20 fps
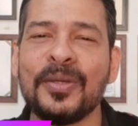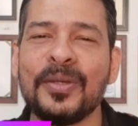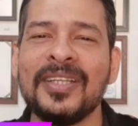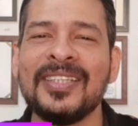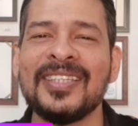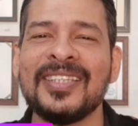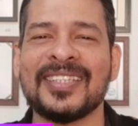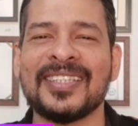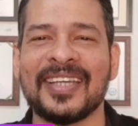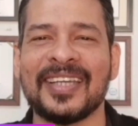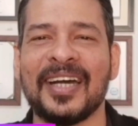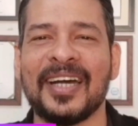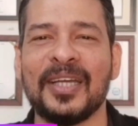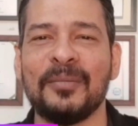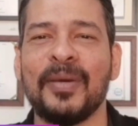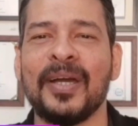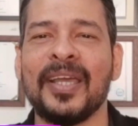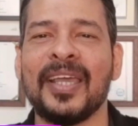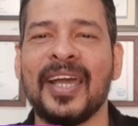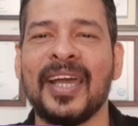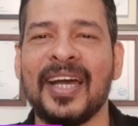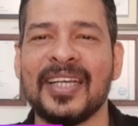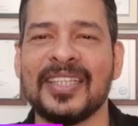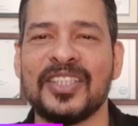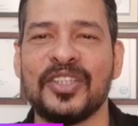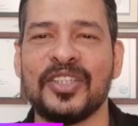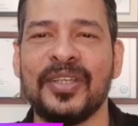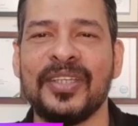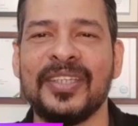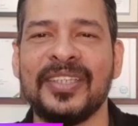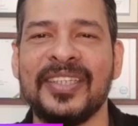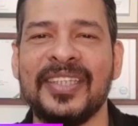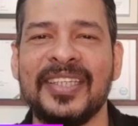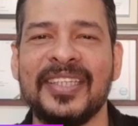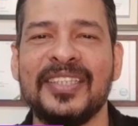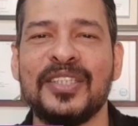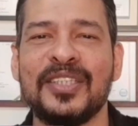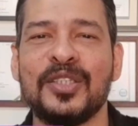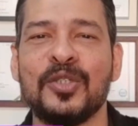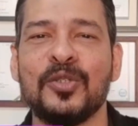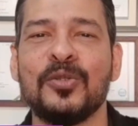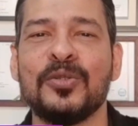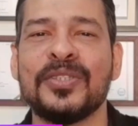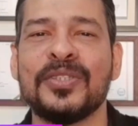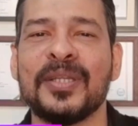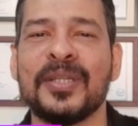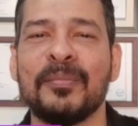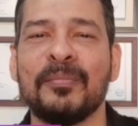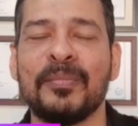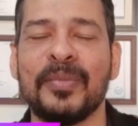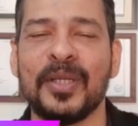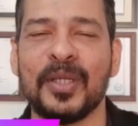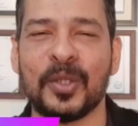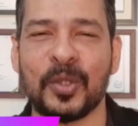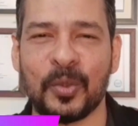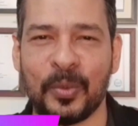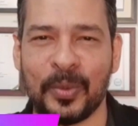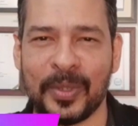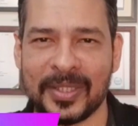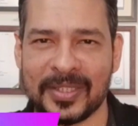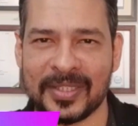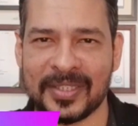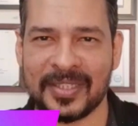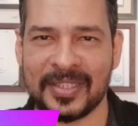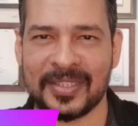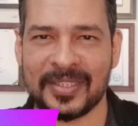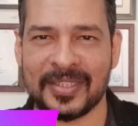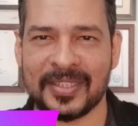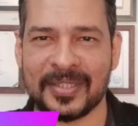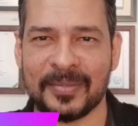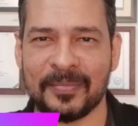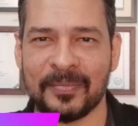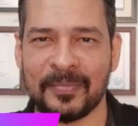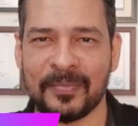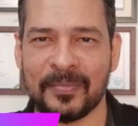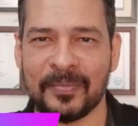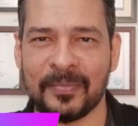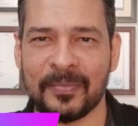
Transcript: You can start by answering these two simple questions.